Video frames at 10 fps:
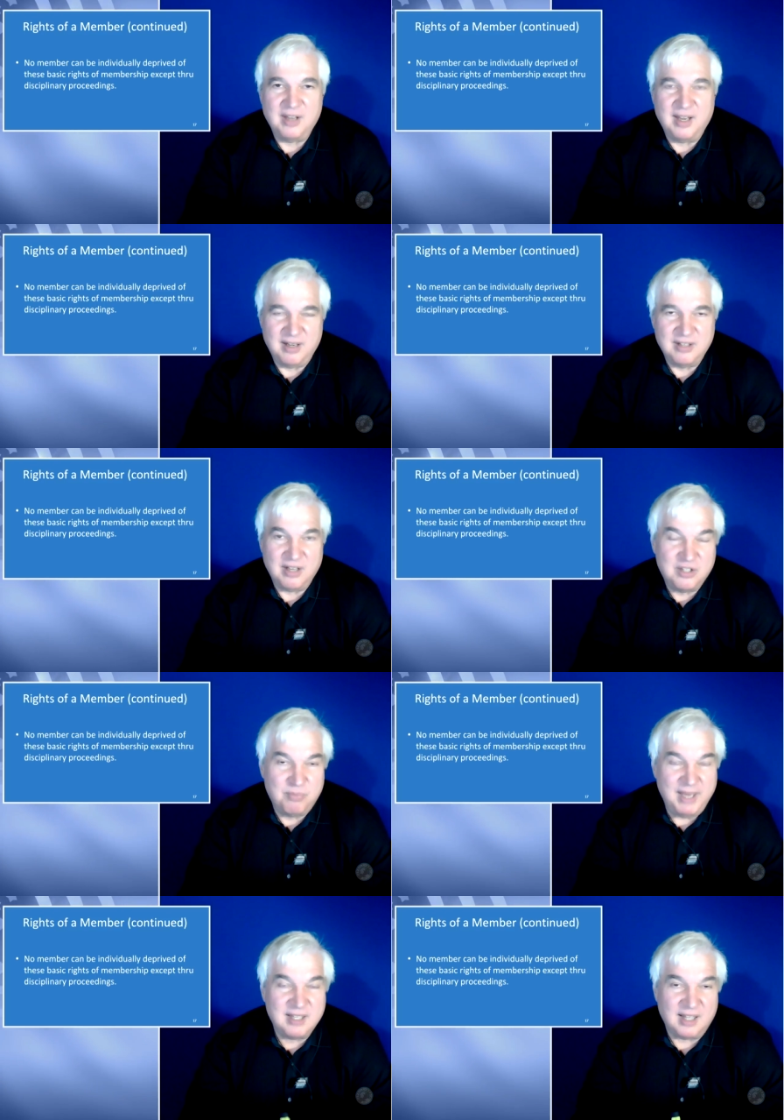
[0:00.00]
and it's it's
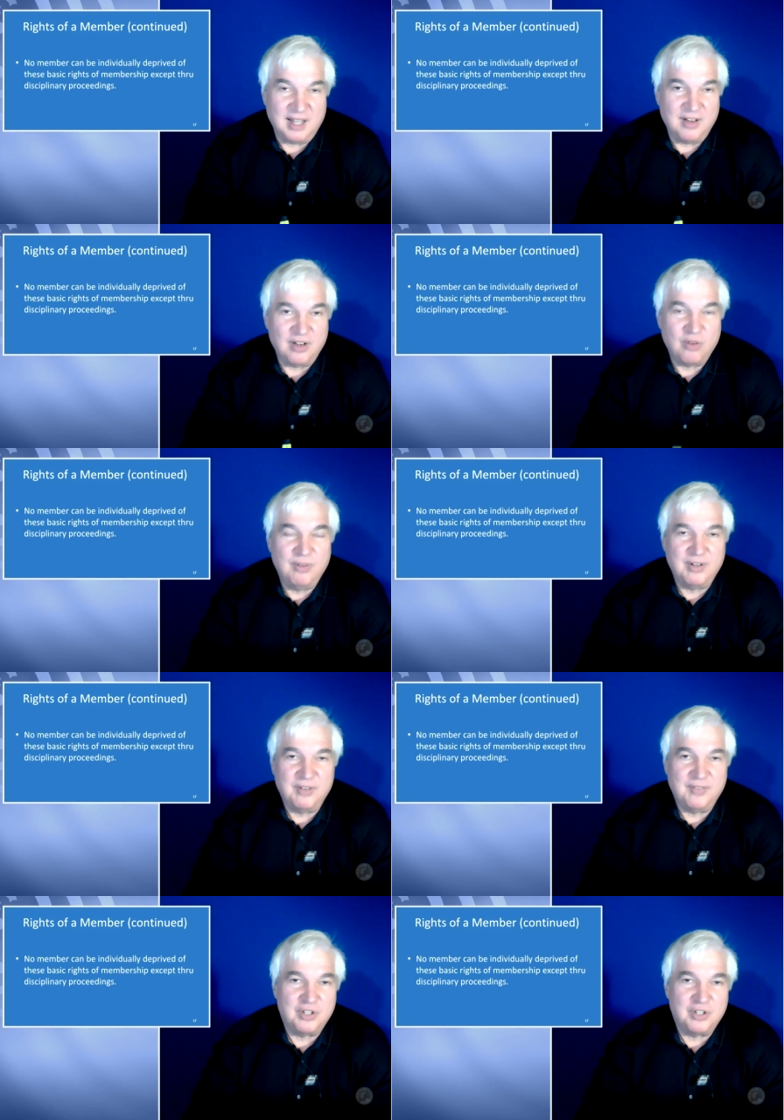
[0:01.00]
basically an equivalent of
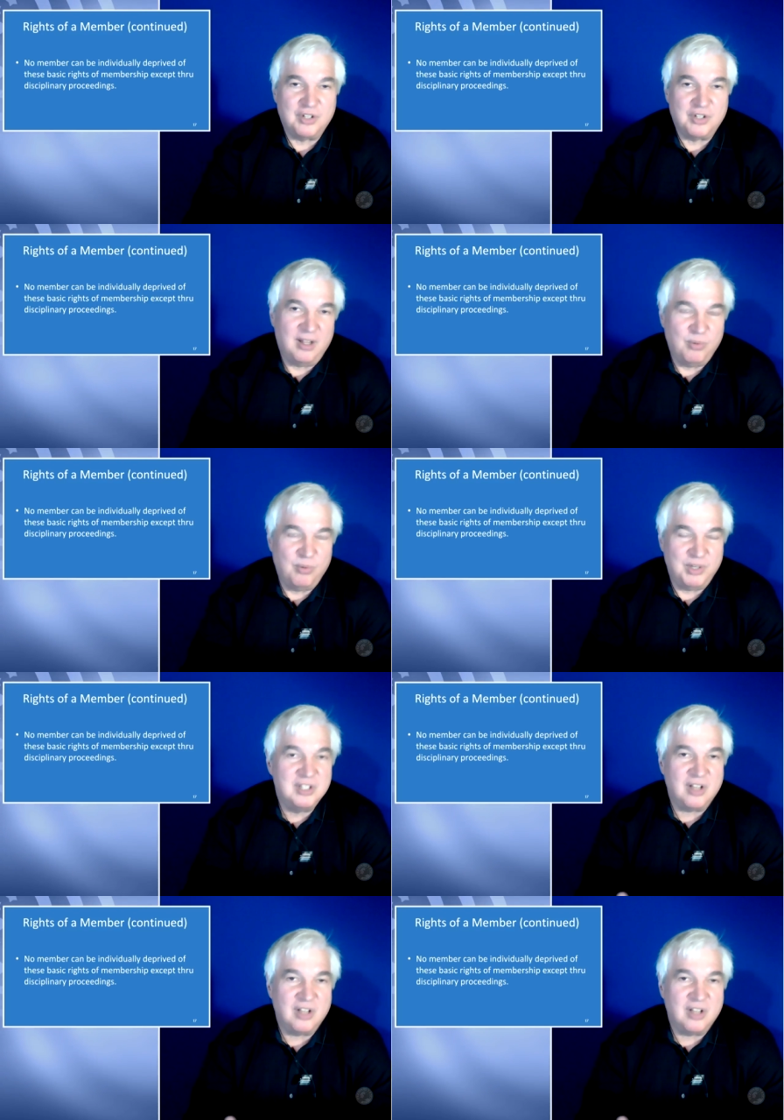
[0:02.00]
a trial, which is